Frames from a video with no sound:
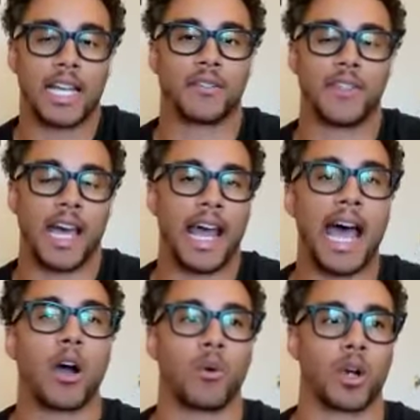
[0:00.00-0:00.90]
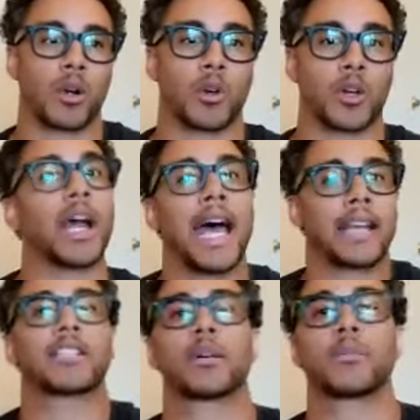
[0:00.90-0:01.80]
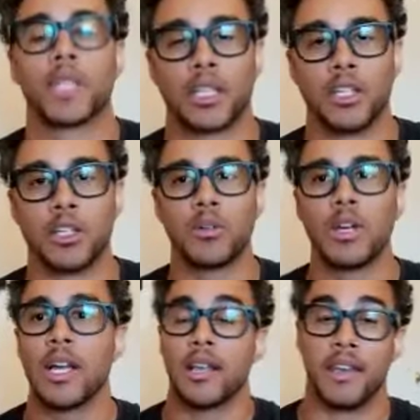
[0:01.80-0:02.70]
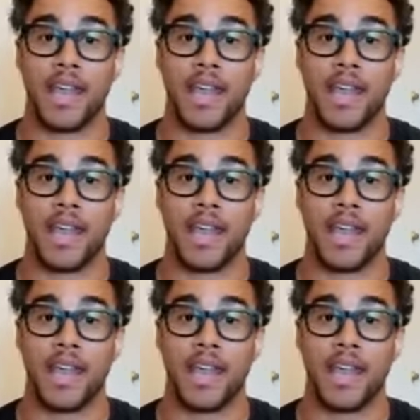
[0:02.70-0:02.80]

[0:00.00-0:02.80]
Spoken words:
end of that hour, we're adding something new.